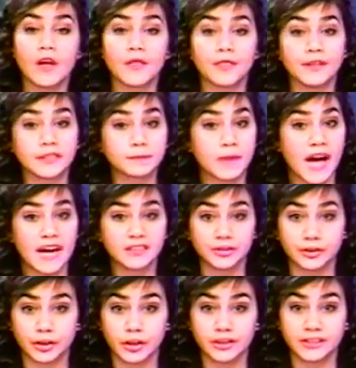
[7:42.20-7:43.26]
This past
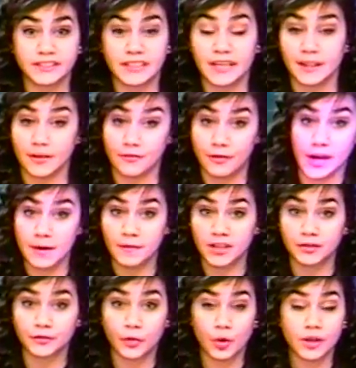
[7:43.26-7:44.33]
Thursday, the famous
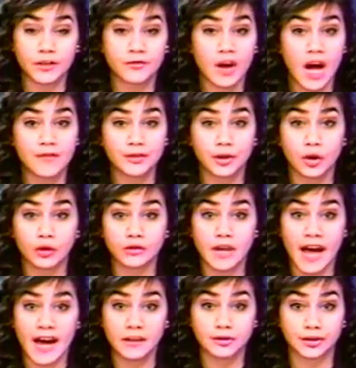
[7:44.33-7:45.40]
45-year-old
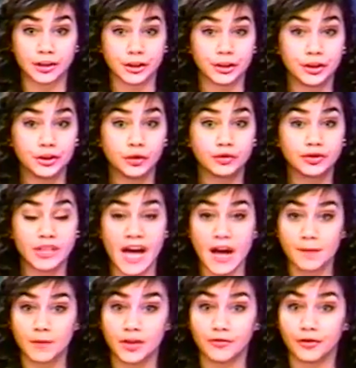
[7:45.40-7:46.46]
actor Hugh
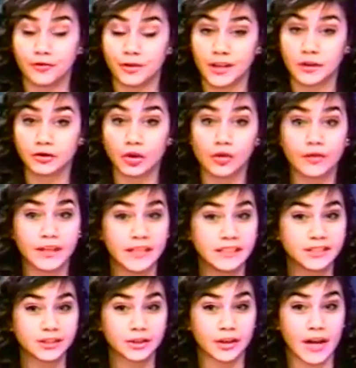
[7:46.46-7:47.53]
Jackman revealed over
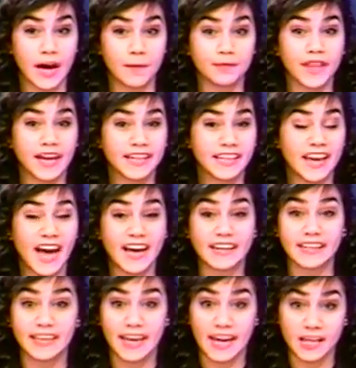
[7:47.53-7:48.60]
Instagram that he had
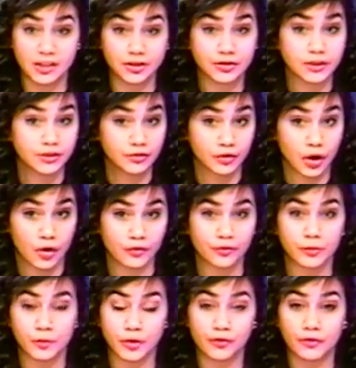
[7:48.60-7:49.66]
a cancerous growth
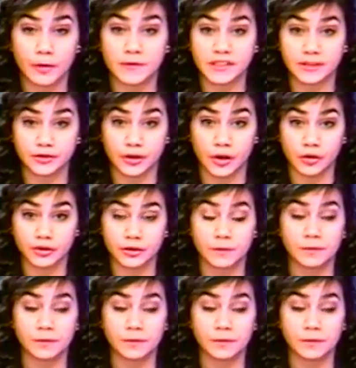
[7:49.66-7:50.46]
removed from his nose.